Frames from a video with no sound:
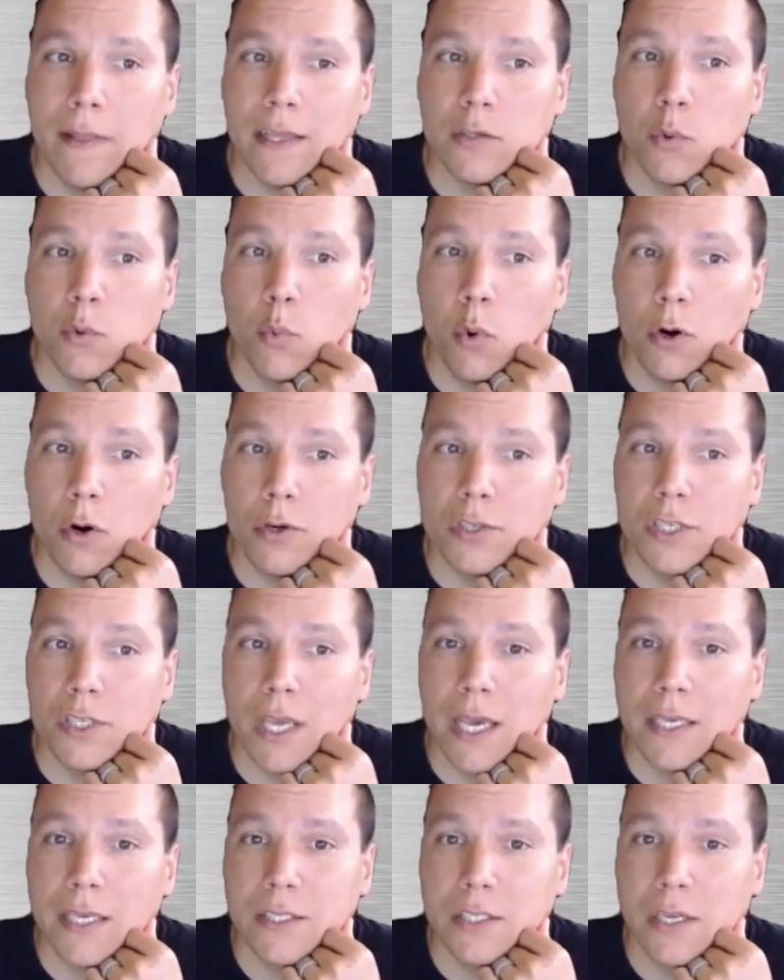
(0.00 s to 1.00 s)
That's
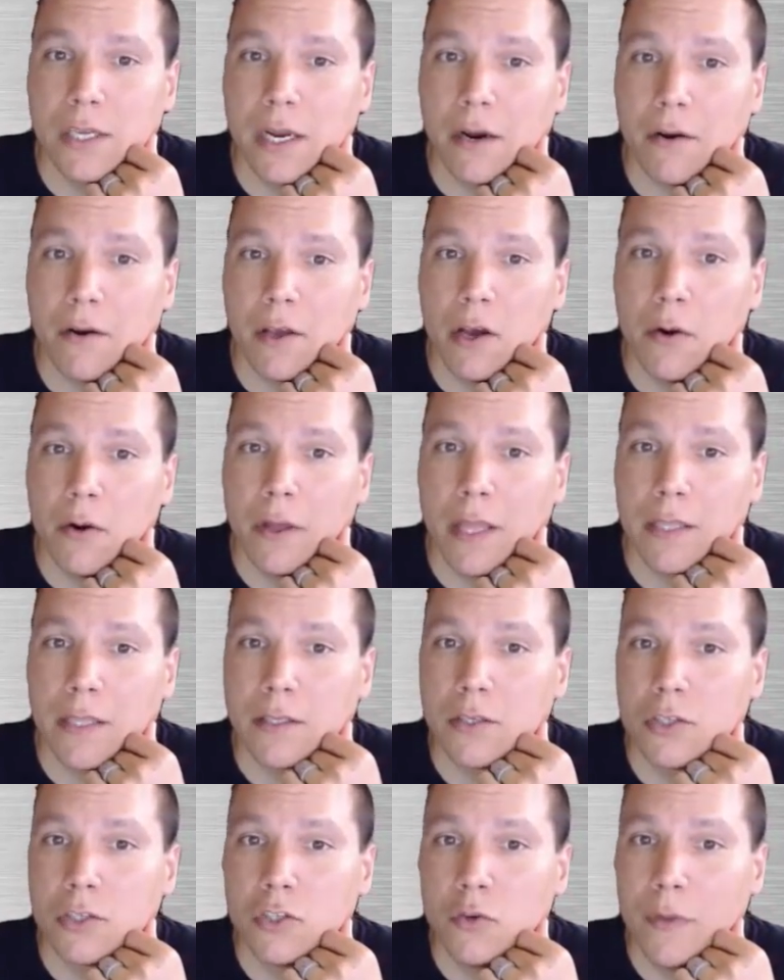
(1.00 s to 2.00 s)
worst case scenario, and
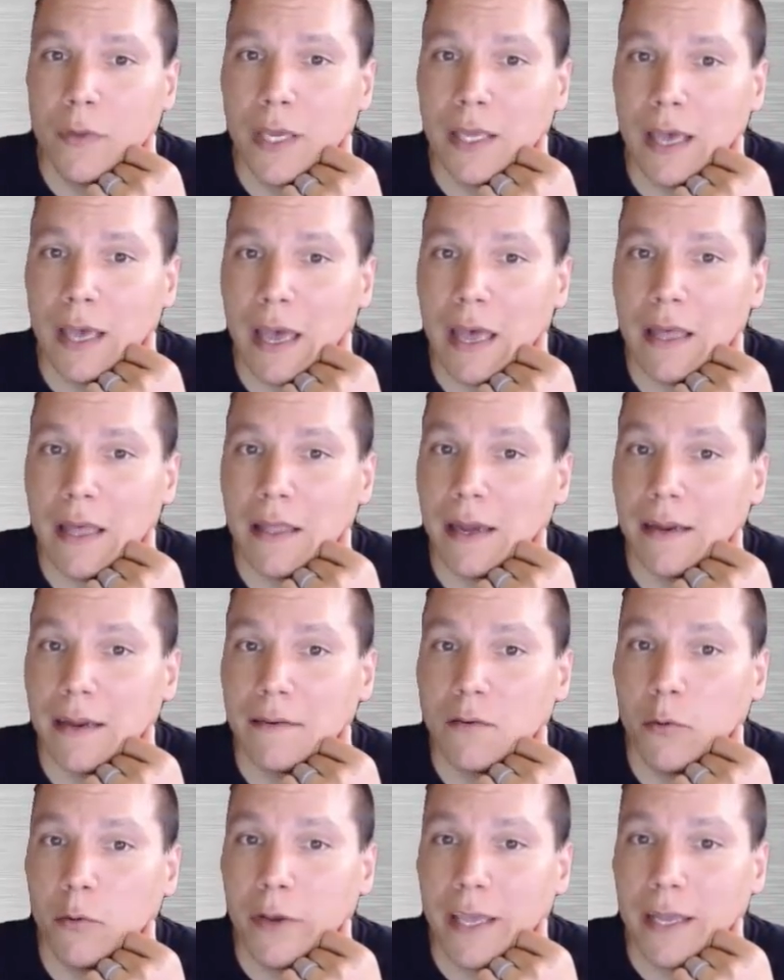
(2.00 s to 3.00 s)
that's assuming
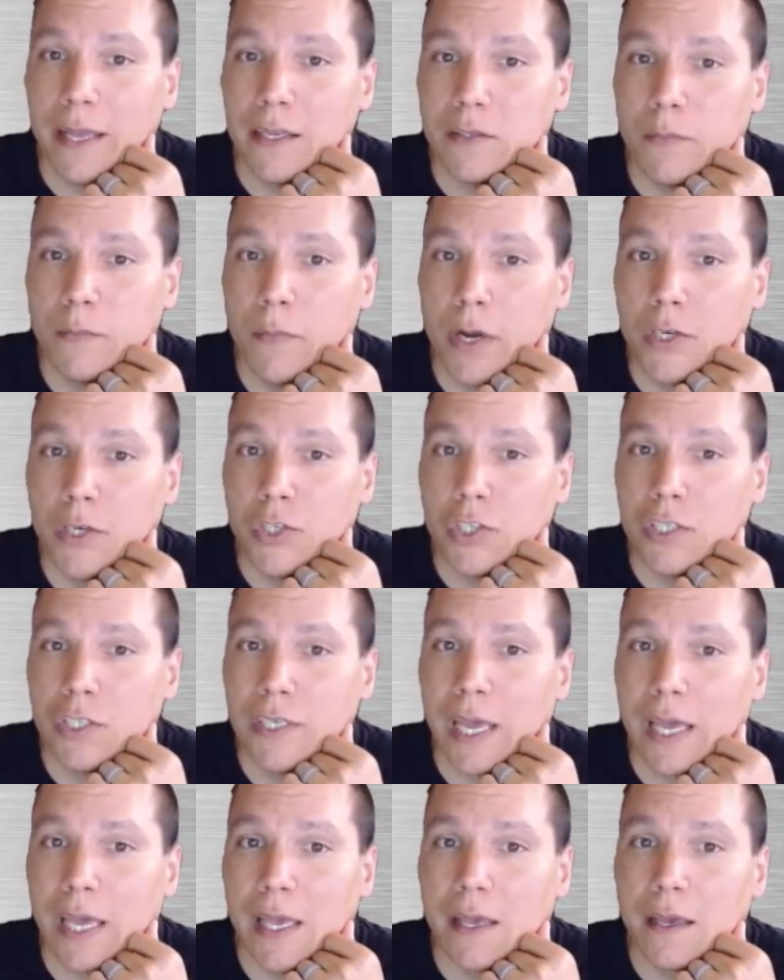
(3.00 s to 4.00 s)
that we get as much
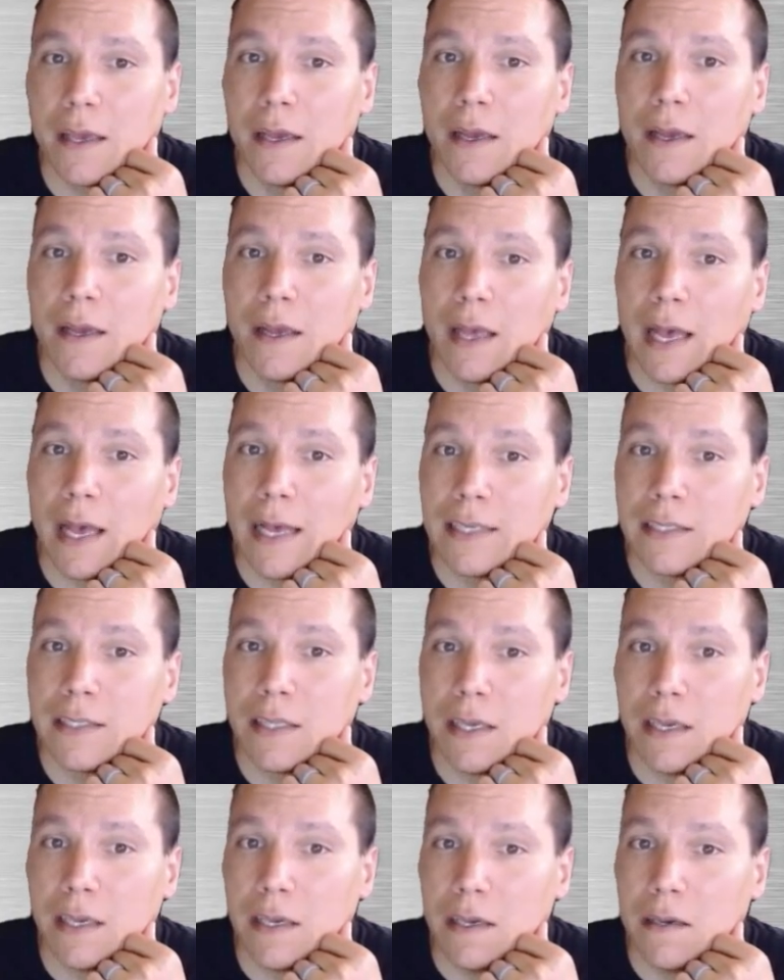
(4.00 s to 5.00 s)
stake
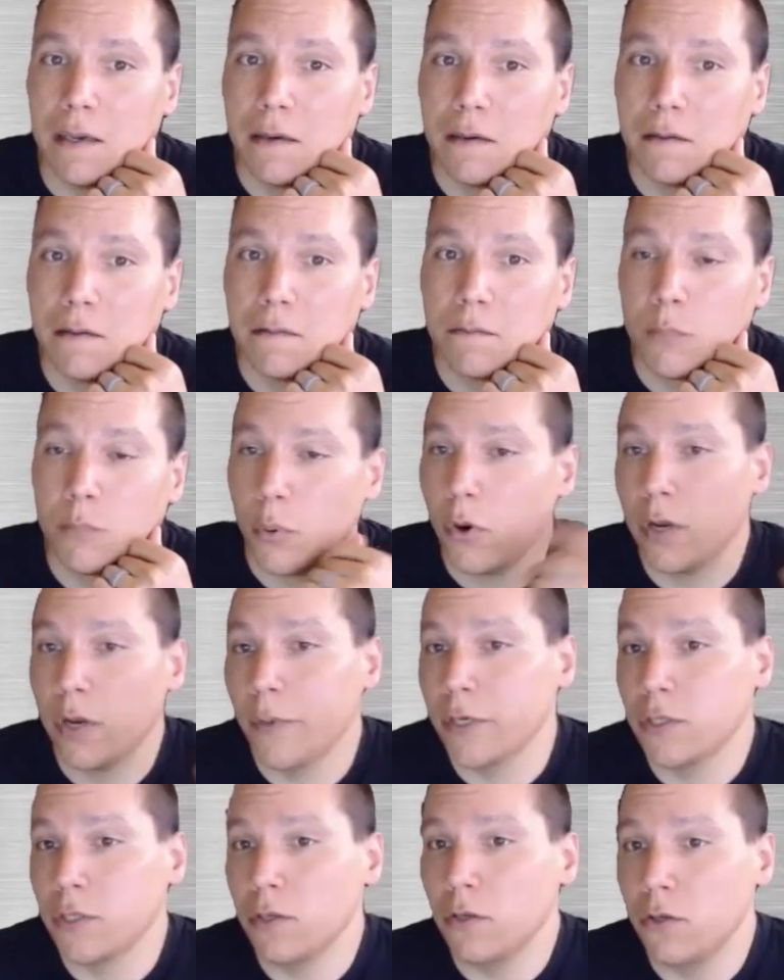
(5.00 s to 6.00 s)
as the
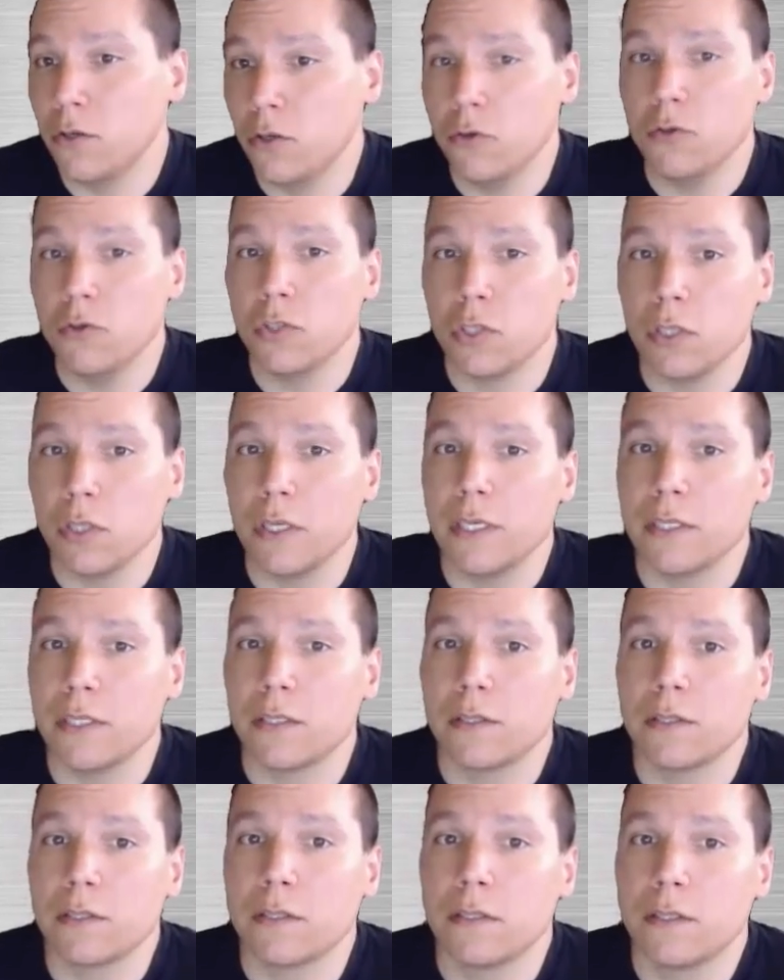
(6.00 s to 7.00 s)
pretty much
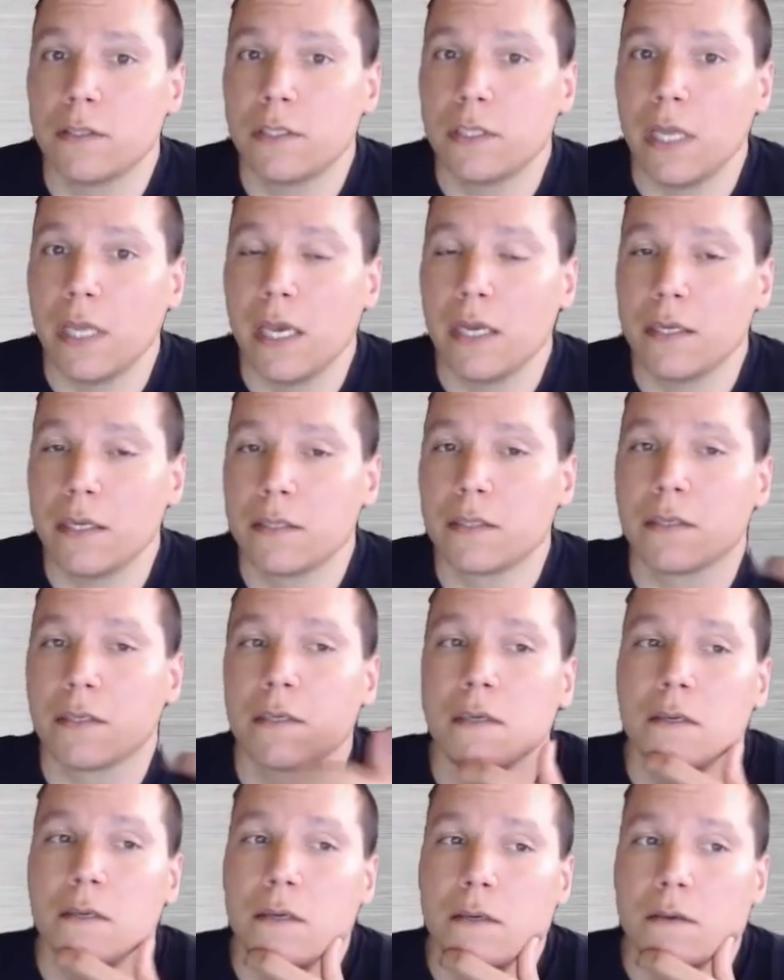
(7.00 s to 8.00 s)
useless staked
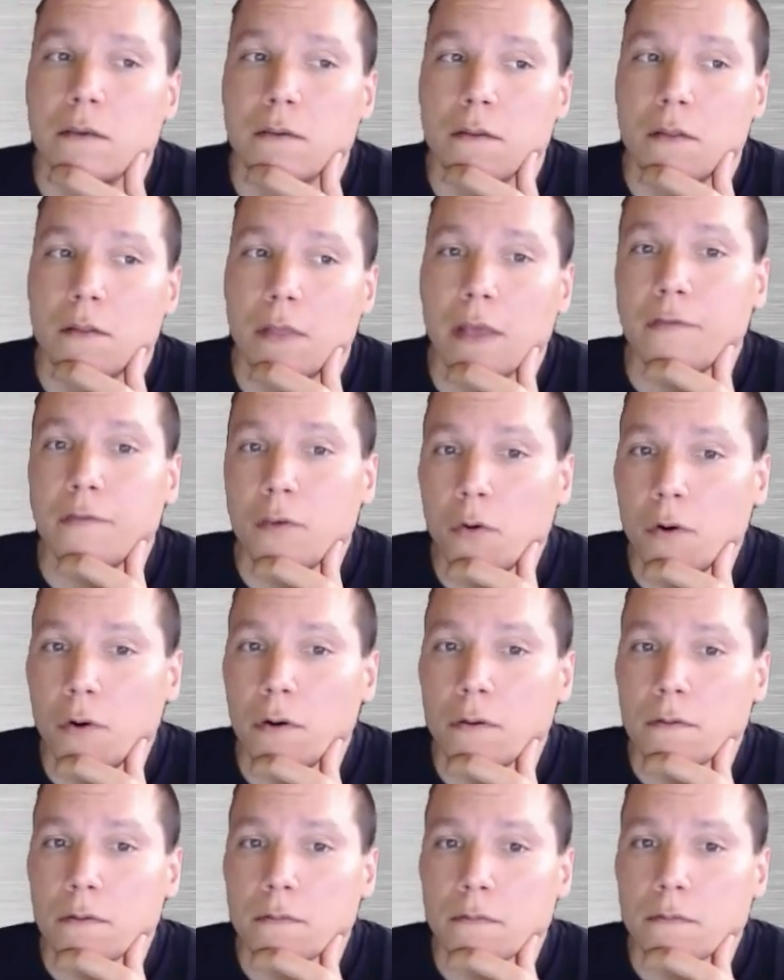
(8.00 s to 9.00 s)
Theta
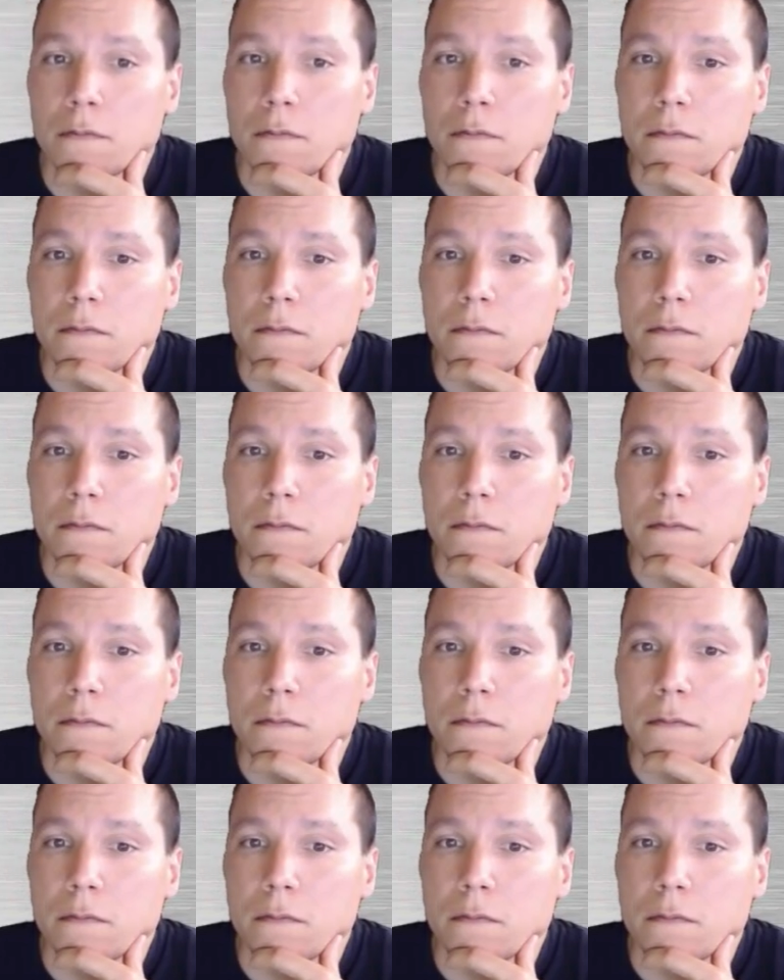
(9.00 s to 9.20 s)
fuel.